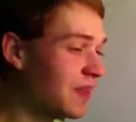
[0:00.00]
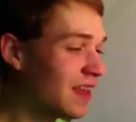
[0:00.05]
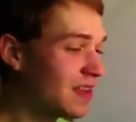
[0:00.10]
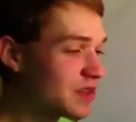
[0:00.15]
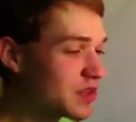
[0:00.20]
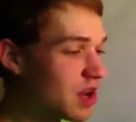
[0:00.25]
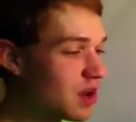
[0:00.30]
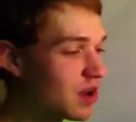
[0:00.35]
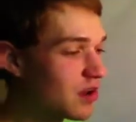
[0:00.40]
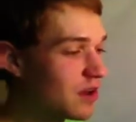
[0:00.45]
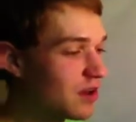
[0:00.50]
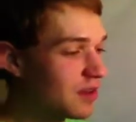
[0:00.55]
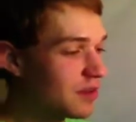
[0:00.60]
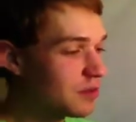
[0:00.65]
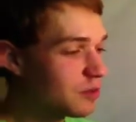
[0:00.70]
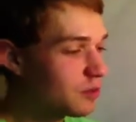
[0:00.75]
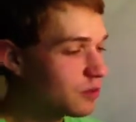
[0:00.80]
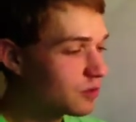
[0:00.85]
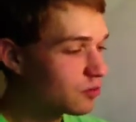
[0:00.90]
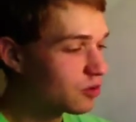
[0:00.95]
So,
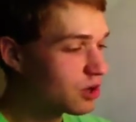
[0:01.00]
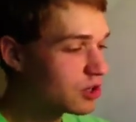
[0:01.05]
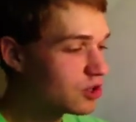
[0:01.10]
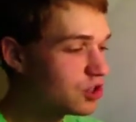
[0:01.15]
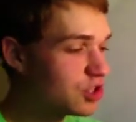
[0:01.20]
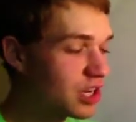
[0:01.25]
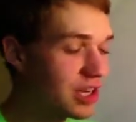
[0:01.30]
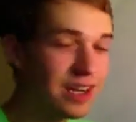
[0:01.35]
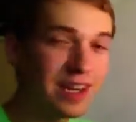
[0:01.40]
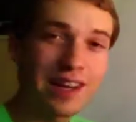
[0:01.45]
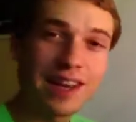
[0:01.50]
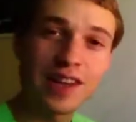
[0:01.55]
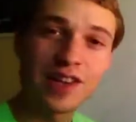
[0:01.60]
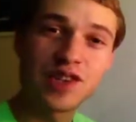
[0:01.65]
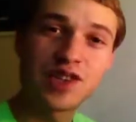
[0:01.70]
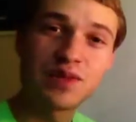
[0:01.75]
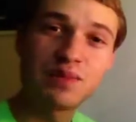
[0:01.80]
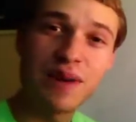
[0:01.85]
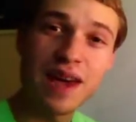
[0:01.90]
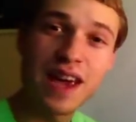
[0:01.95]
rigidity in
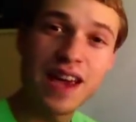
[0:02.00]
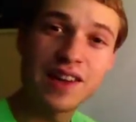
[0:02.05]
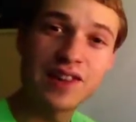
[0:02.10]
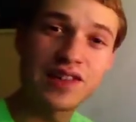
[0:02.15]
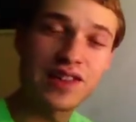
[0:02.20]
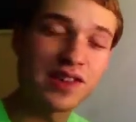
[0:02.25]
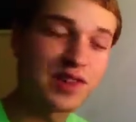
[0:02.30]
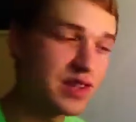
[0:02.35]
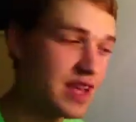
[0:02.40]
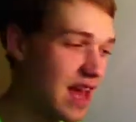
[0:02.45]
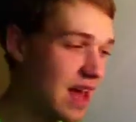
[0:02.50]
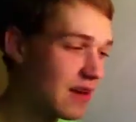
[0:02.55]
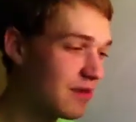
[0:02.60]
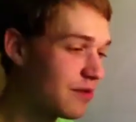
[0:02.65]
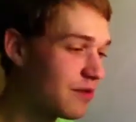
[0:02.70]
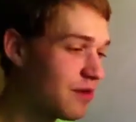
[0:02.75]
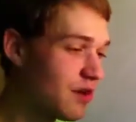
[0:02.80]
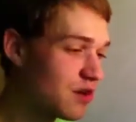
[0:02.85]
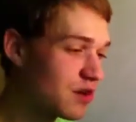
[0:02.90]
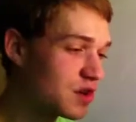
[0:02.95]
space is that
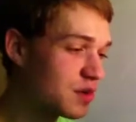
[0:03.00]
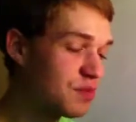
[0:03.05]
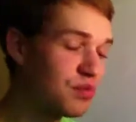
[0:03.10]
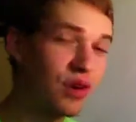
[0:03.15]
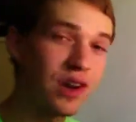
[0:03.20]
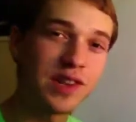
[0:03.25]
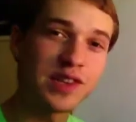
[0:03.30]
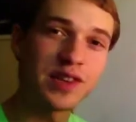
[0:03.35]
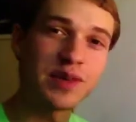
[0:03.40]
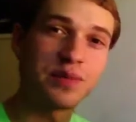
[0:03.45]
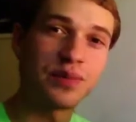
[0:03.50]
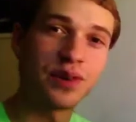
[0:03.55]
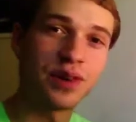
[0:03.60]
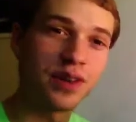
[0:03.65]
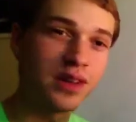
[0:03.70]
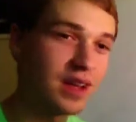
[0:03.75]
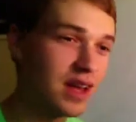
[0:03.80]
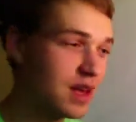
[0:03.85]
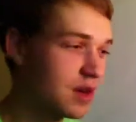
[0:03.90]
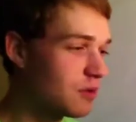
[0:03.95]
first
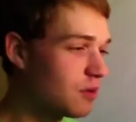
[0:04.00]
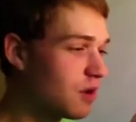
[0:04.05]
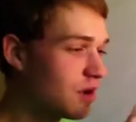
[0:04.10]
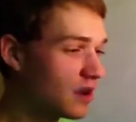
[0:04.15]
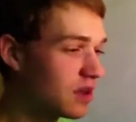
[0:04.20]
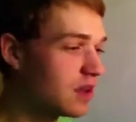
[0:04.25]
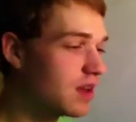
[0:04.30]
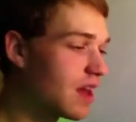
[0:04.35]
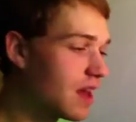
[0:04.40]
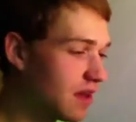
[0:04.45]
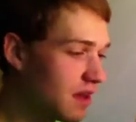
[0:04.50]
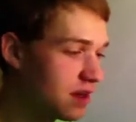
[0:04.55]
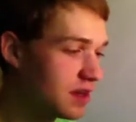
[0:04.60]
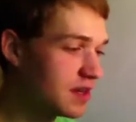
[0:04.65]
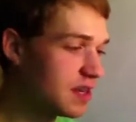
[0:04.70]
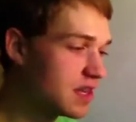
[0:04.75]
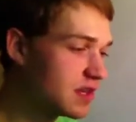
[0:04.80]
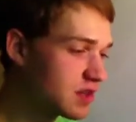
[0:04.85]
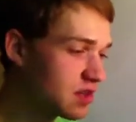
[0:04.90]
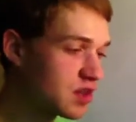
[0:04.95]
principle. When you get a
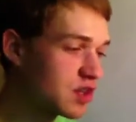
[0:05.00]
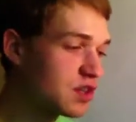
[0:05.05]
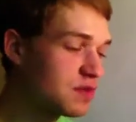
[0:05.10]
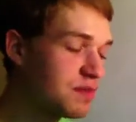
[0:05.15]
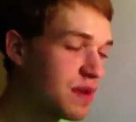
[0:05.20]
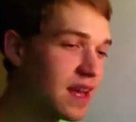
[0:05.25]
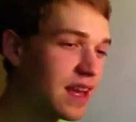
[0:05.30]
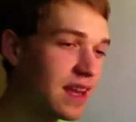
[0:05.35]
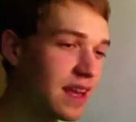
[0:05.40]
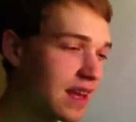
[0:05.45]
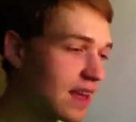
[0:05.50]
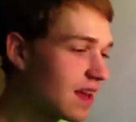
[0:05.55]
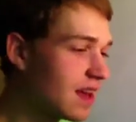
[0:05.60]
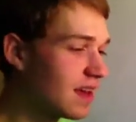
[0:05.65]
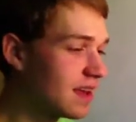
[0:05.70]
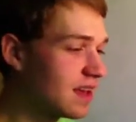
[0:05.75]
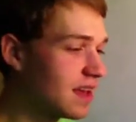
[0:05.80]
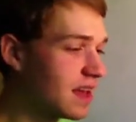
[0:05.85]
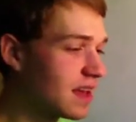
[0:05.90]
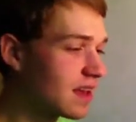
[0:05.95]
disc spinning,
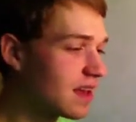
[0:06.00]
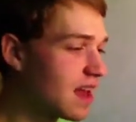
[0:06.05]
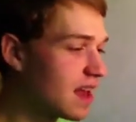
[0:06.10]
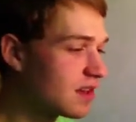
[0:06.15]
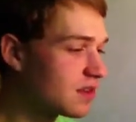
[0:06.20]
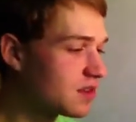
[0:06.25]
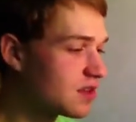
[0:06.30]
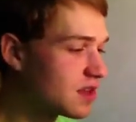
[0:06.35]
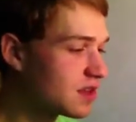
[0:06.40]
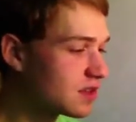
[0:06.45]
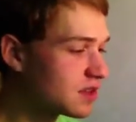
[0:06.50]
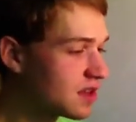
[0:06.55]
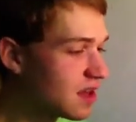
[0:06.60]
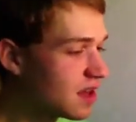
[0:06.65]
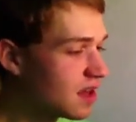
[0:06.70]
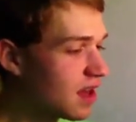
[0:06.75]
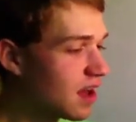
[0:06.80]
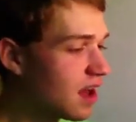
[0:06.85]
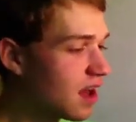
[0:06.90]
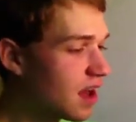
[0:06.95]
it gets this
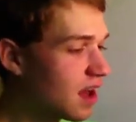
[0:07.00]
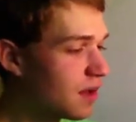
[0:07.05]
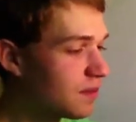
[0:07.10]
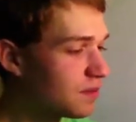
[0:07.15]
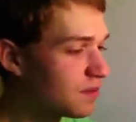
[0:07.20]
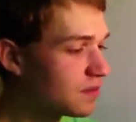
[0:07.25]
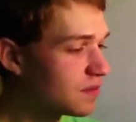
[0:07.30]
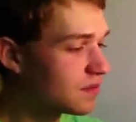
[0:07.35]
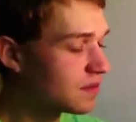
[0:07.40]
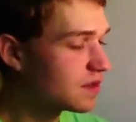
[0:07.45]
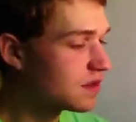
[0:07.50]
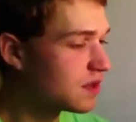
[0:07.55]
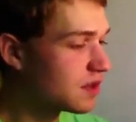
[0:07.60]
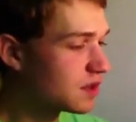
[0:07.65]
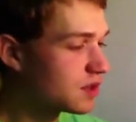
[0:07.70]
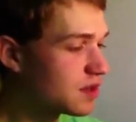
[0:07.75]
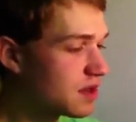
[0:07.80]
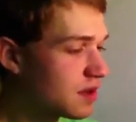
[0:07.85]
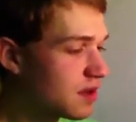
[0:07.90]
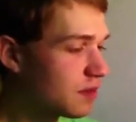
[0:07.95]
this